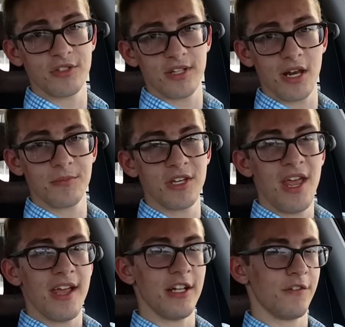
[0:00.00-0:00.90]
setups,
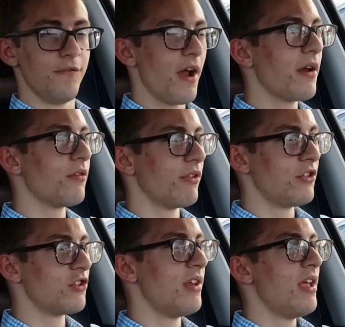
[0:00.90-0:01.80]
it's very
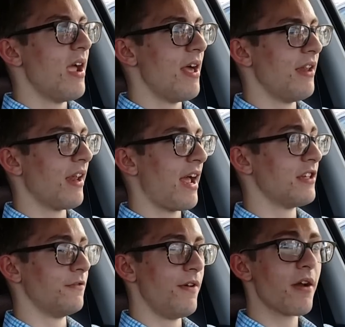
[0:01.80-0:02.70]
rigid and it
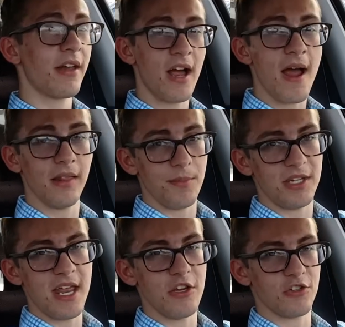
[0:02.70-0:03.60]
has very high
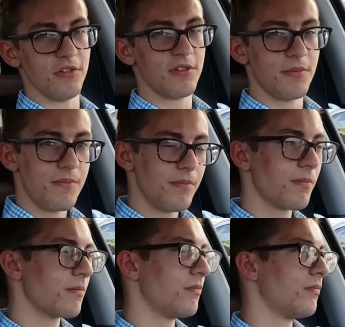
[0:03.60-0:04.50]
limitations.
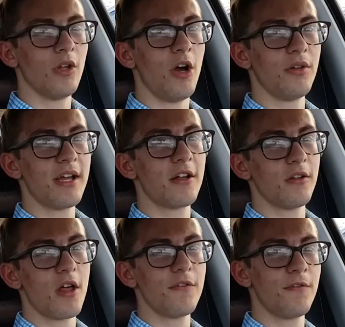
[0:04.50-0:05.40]
Unlike a
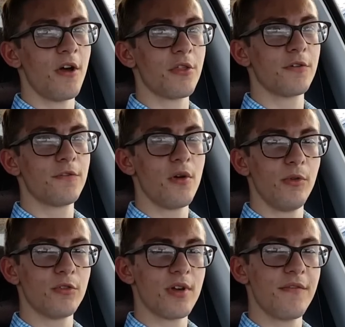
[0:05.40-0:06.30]
lot of other
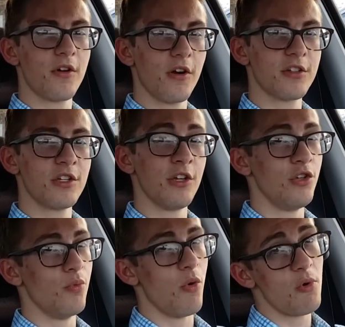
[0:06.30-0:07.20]
front-wheel drive cars,
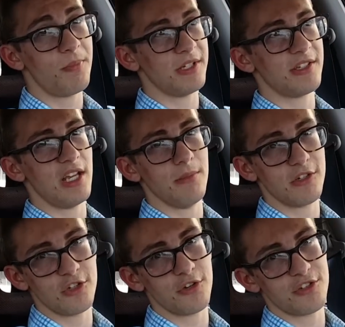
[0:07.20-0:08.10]
you won't be seeing
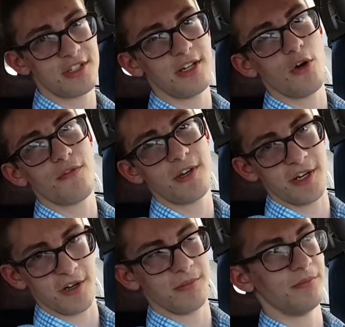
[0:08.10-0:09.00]
much understeer over here.